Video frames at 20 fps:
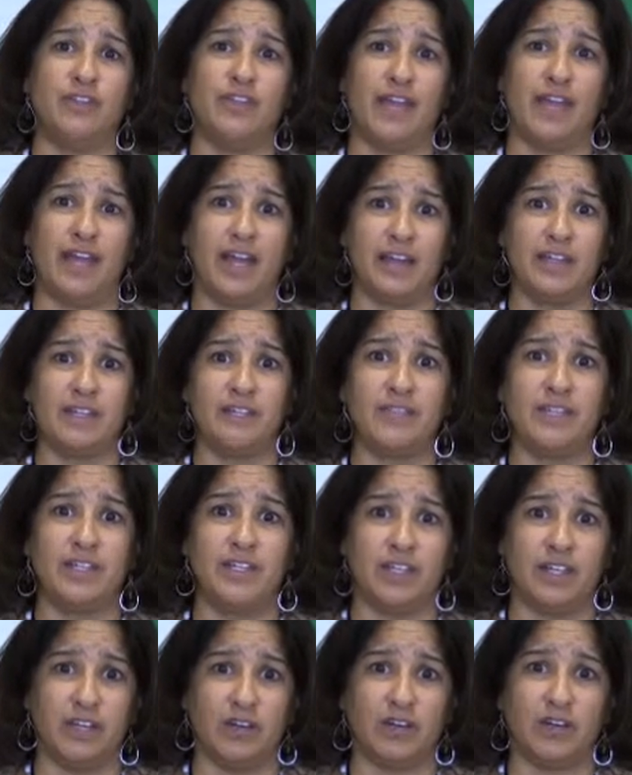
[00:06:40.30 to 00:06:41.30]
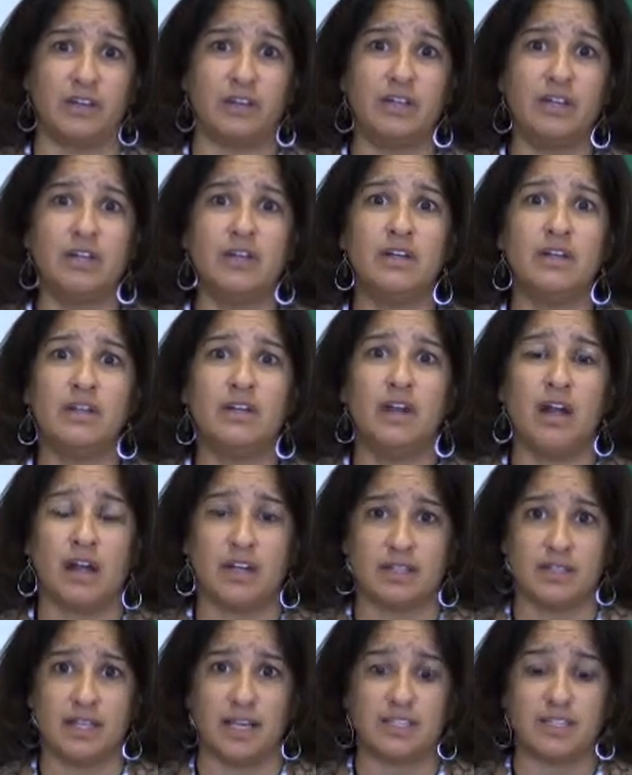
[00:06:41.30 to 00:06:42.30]
and the end of the year
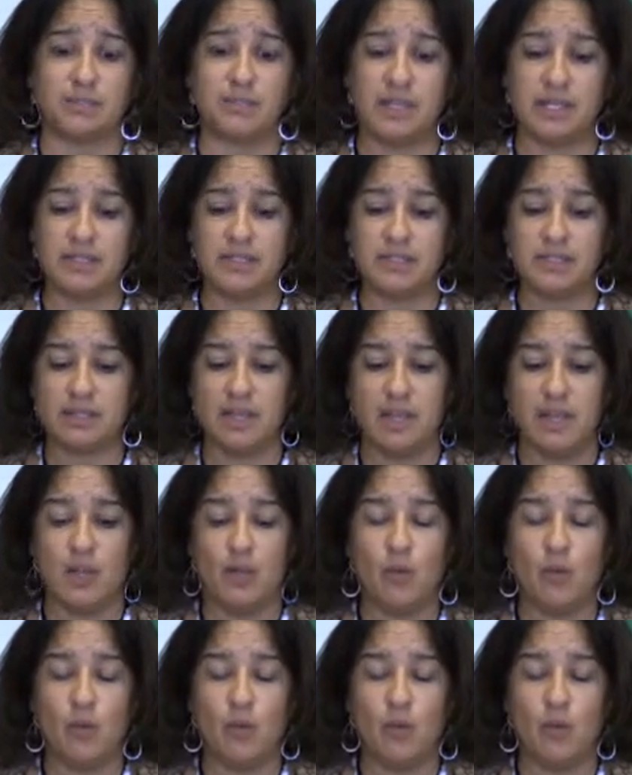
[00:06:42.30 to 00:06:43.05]
assessments,